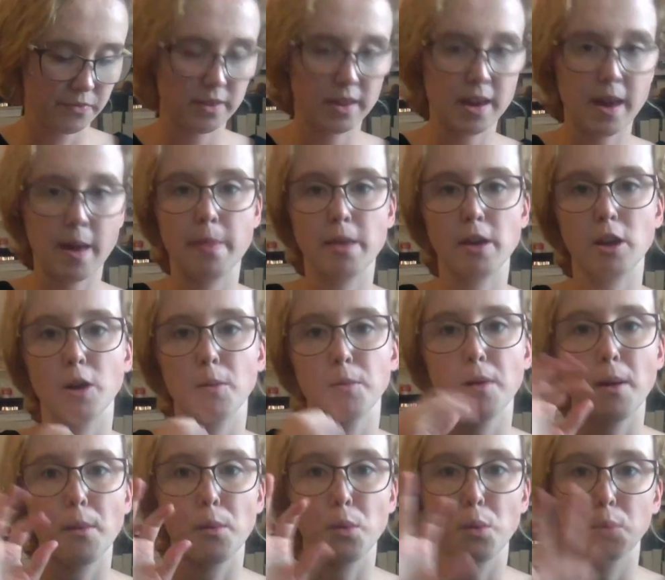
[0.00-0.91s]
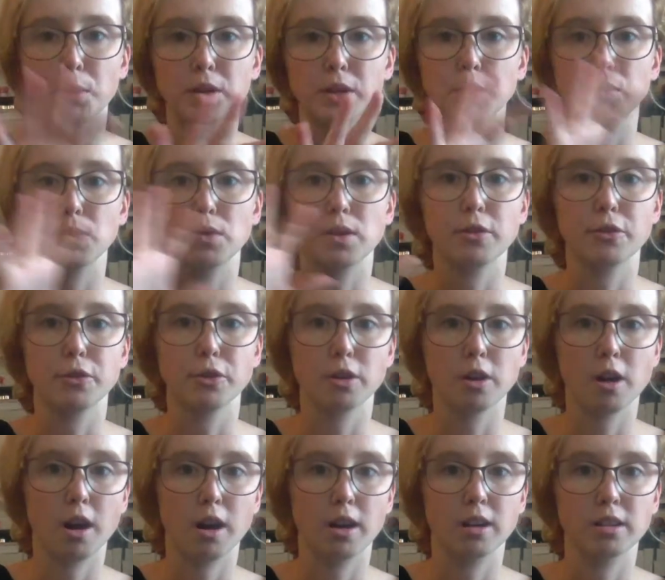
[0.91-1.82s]
And then I'll probably do another
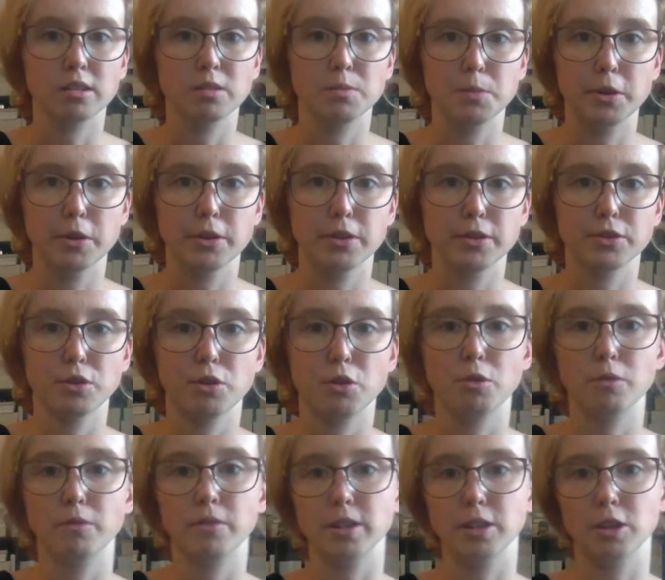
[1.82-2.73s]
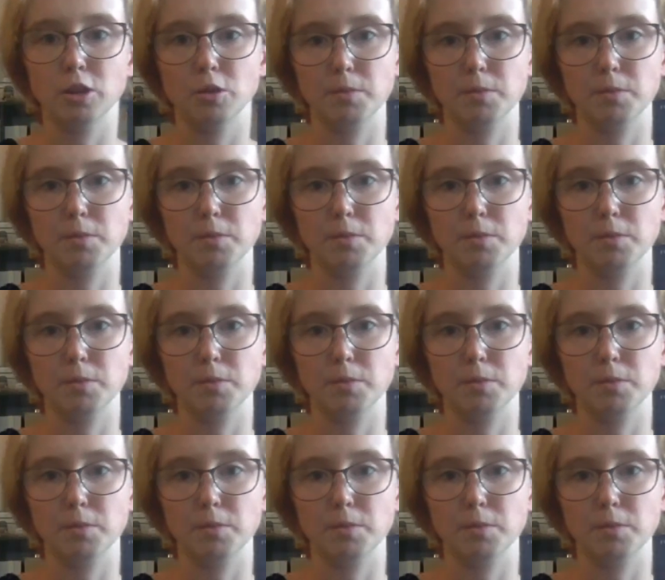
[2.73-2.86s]
Cosmere as a whole video,